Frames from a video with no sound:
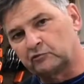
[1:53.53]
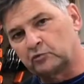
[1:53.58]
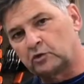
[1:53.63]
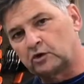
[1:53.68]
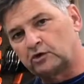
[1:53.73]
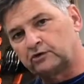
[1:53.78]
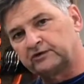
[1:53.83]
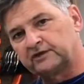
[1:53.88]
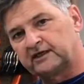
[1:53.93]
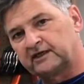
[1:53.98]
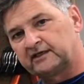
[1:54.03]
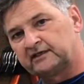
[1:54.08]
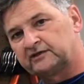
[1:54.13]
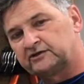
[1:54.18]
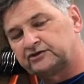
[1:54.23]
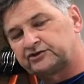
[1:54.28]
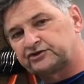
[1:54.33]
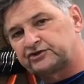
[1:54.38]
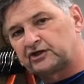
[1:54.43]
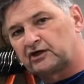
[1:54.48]
walnut
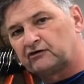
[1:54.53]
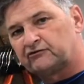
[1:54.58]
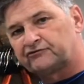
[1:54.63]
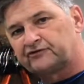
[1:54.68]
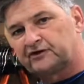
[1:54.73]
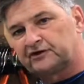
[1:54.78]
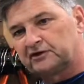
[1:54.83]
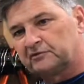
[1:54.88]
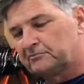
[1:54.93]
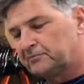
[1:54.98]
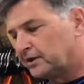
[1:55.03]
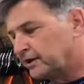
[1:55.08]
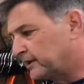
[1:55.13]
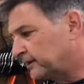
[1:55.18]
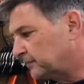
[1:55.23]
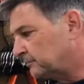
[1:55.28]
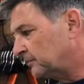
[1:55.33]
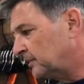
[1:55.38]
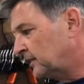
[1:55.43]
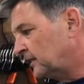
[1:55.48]
shelf on the
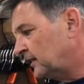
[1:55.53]
bottom.